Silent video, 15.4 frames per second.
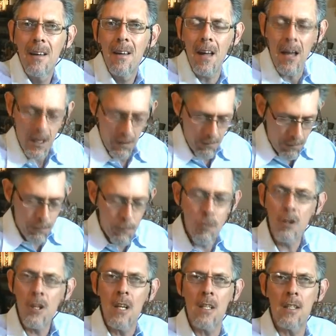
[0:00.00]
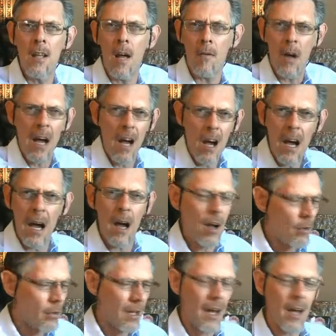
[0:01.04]
and fruit in his life. How,
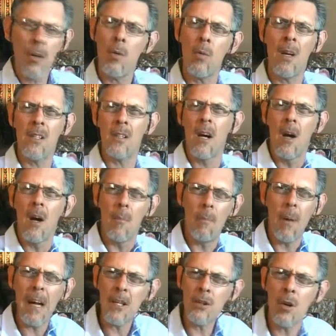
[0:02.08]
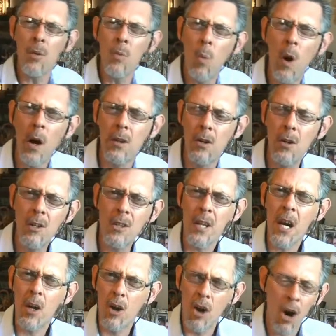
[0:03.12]
how, how do you want us? based on what? Do you
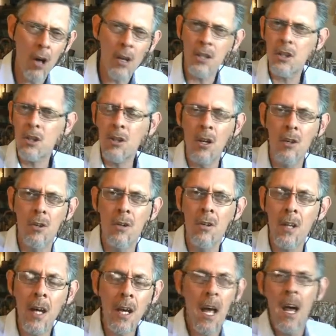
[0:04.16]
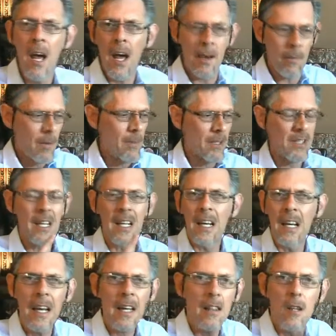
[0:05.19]
say God is just going to do that and we must
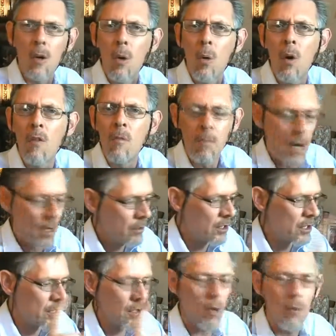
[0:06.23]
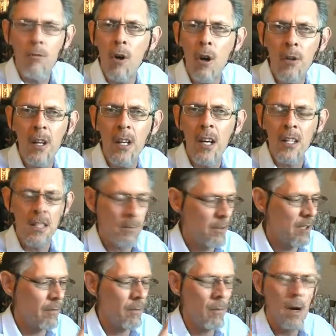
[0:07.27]
neglect the law of Moses, don't follow the
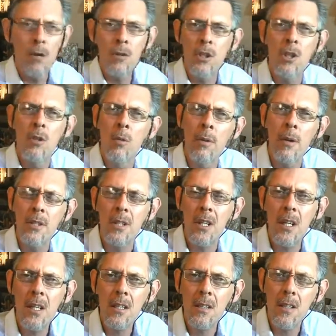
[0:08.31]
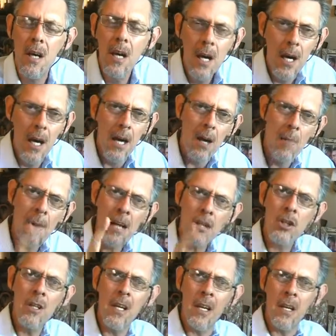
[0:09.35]
customs of Moses and all those things?
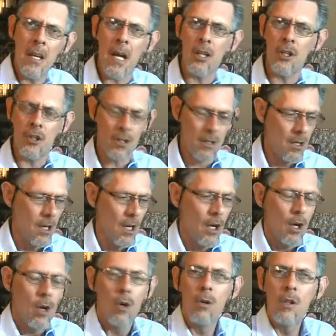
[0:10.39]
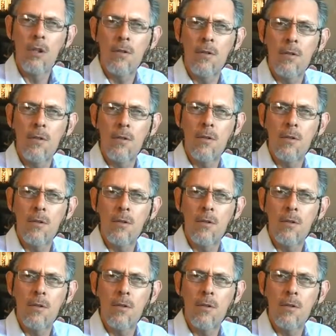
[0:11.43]
Imagine a nation whose father